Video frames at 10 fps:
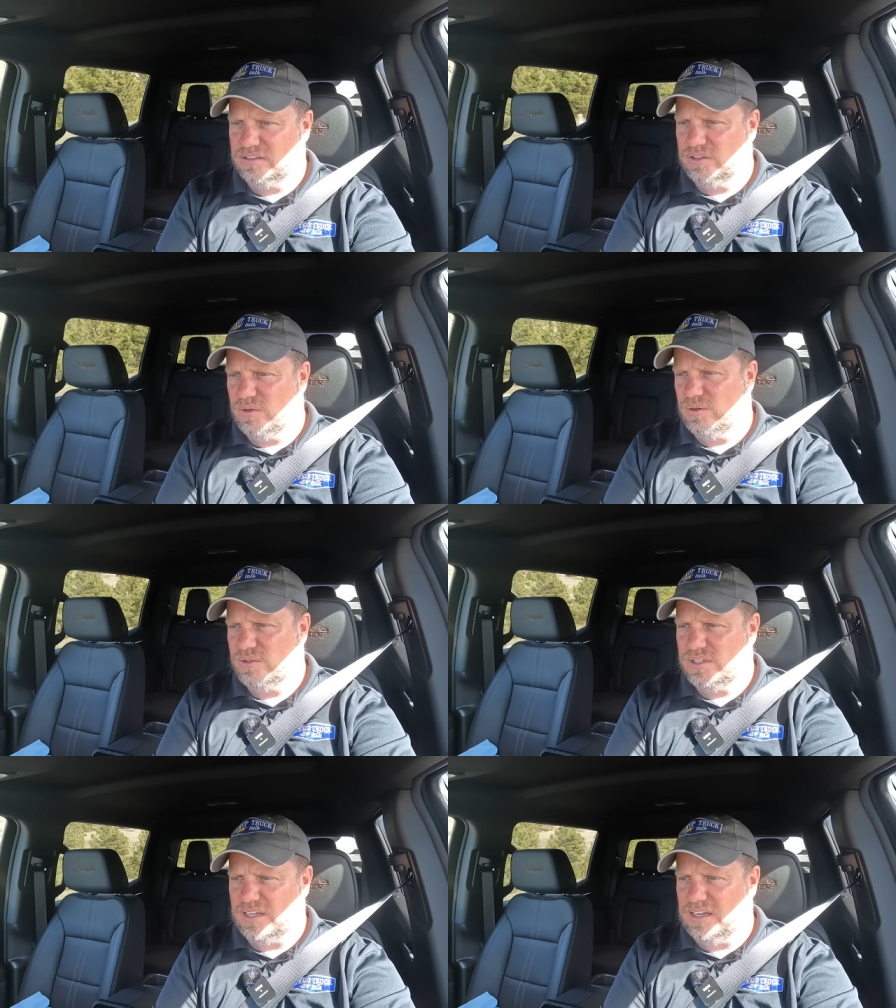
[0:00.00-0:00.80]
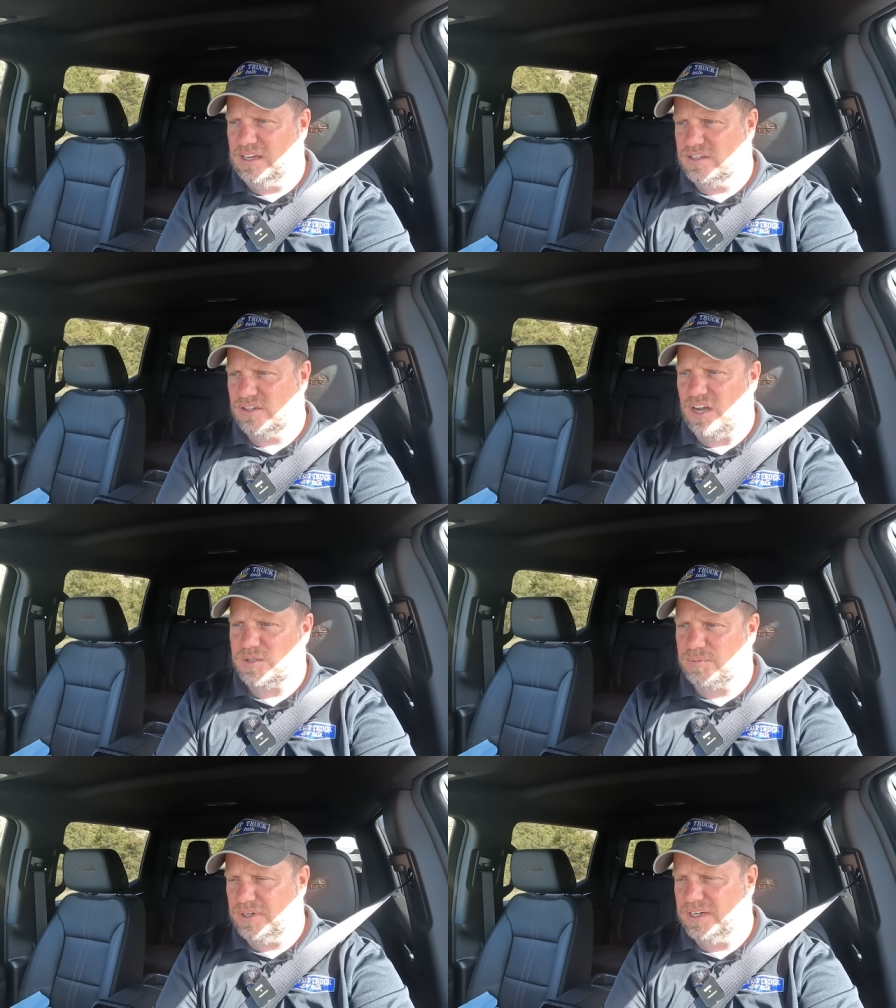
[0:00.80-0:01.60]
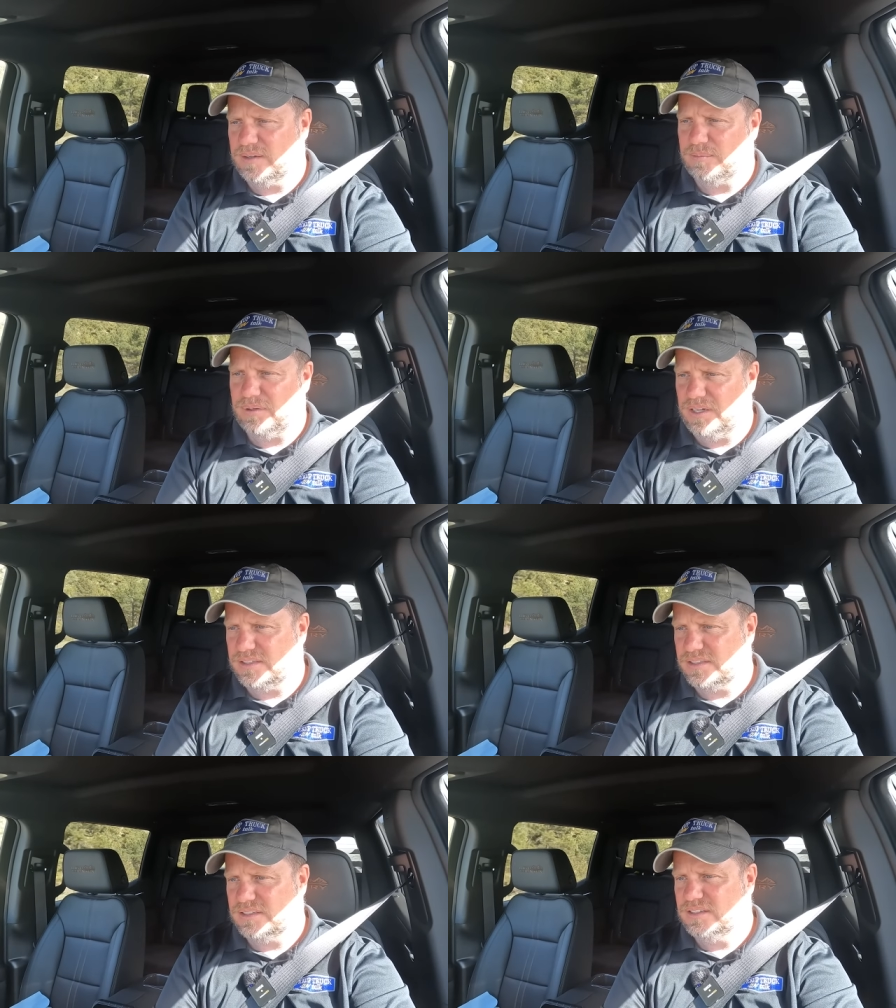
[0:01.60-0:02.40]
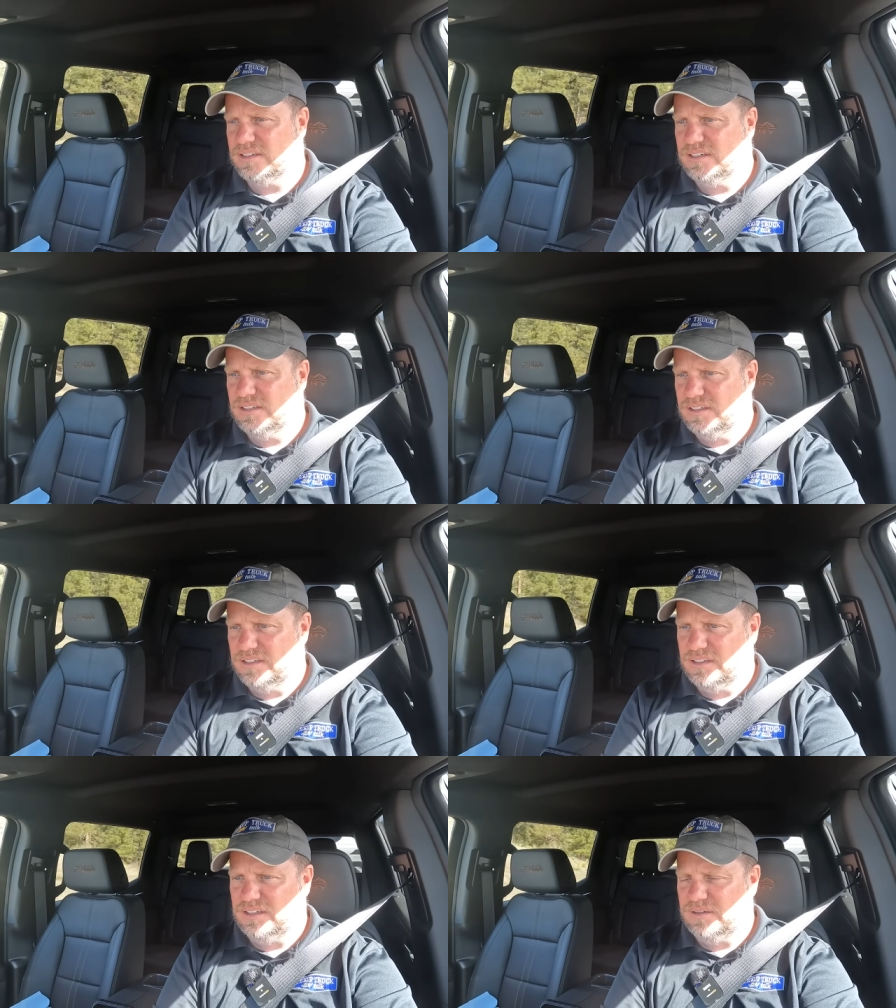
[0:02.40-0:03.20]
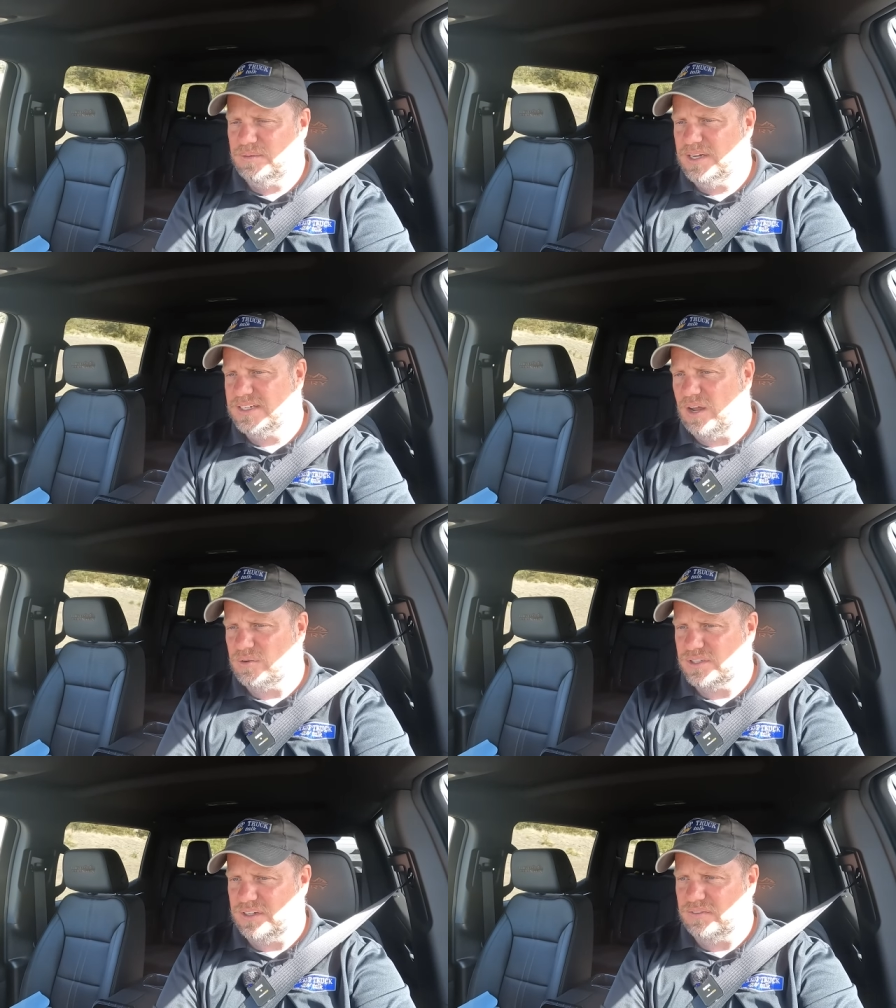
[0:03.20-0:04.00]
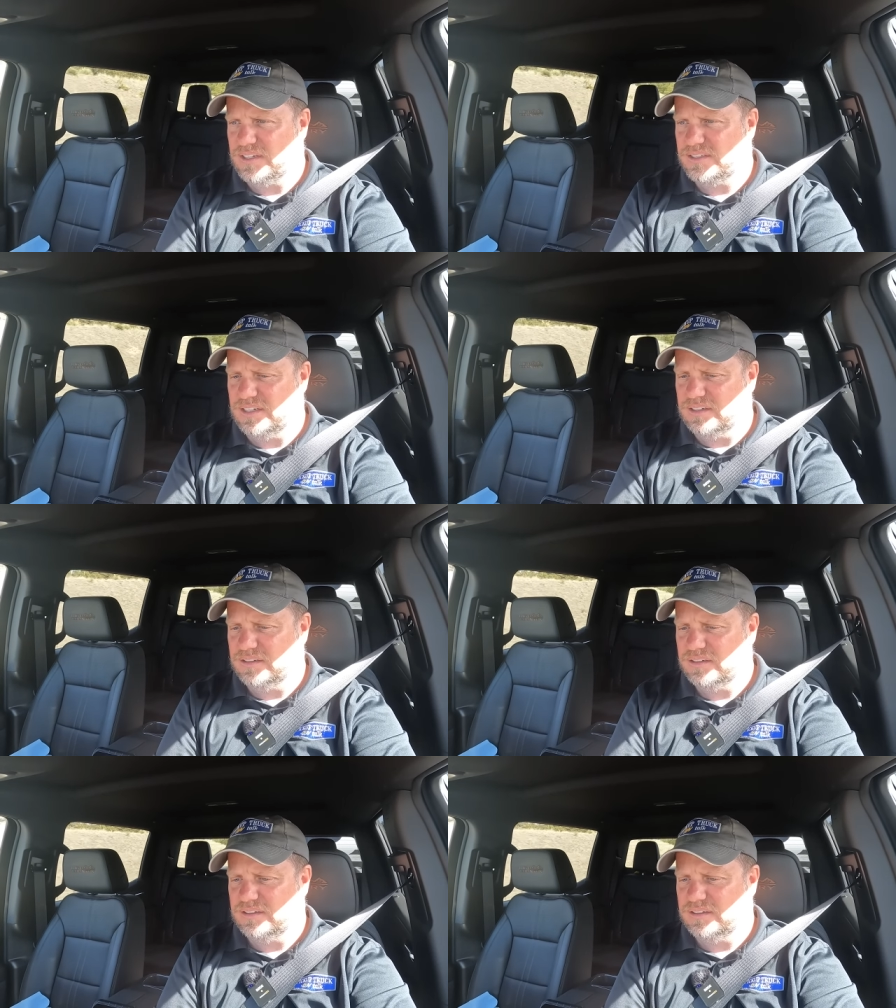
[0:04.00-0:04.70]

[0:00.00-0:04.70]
use the exhaust brake plus it may downshift. Let's see.